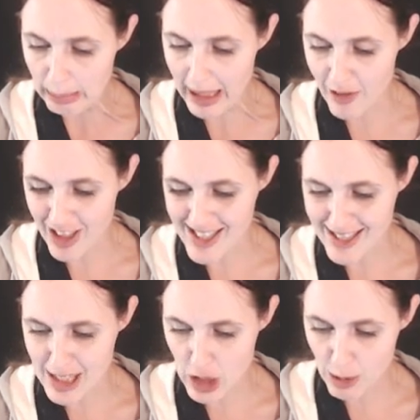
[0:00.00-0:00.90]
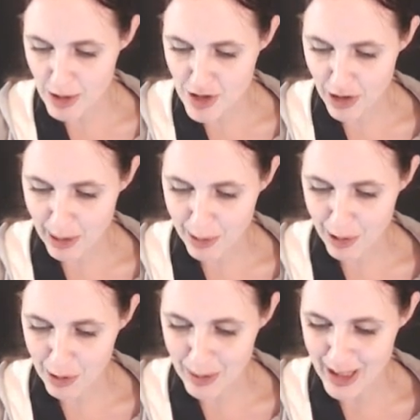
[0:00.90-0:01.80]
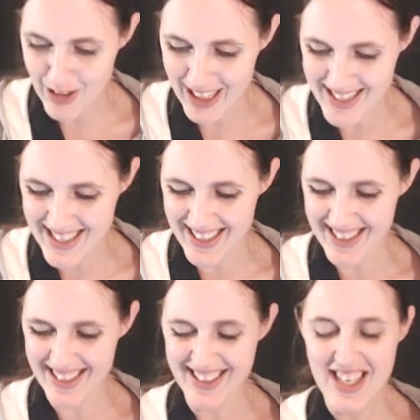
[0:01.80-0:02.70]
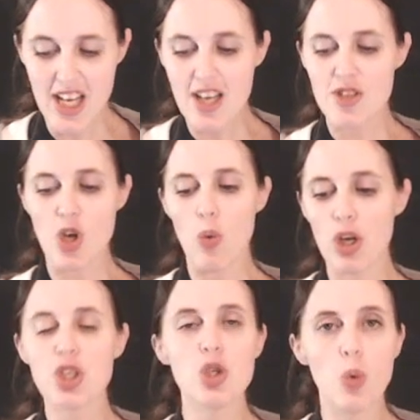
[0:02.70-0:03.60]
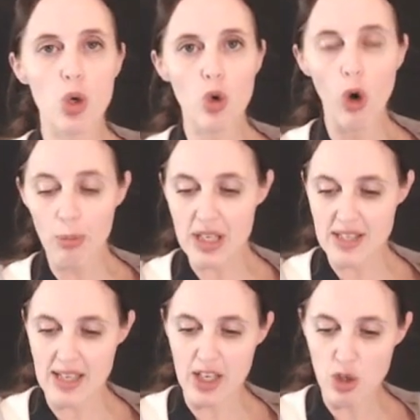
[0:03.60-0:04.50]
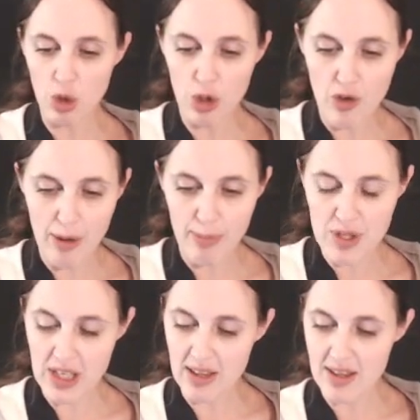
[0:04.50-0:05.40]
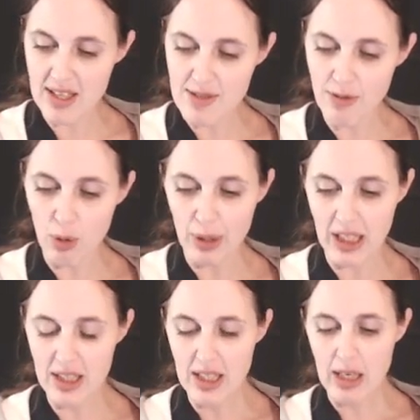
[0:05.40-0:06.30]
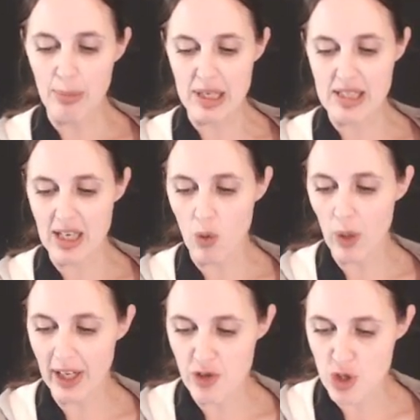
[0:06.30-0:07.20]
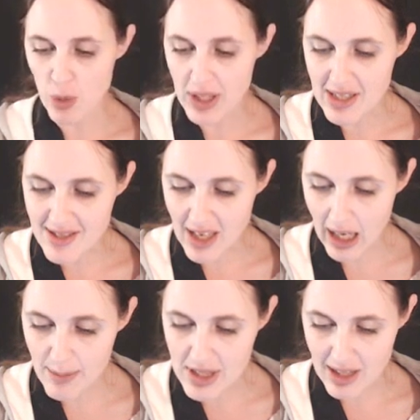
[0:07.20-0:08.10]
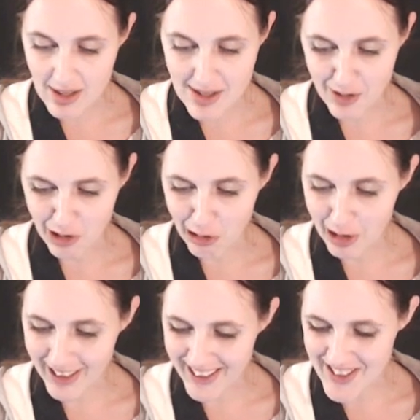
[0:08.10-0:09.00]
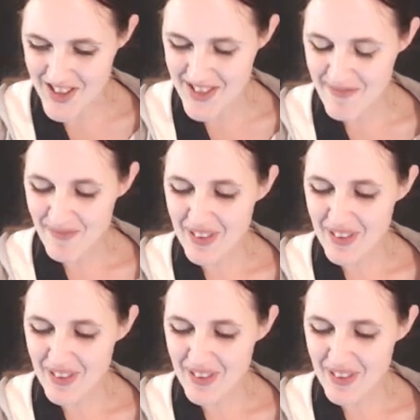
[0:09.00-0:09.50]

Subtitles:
My handwriting's terrible, sorry, I'm not normally right-handed. So what you would normally say, you could represent this formula by saying 120 times, that doesn't even look like 100,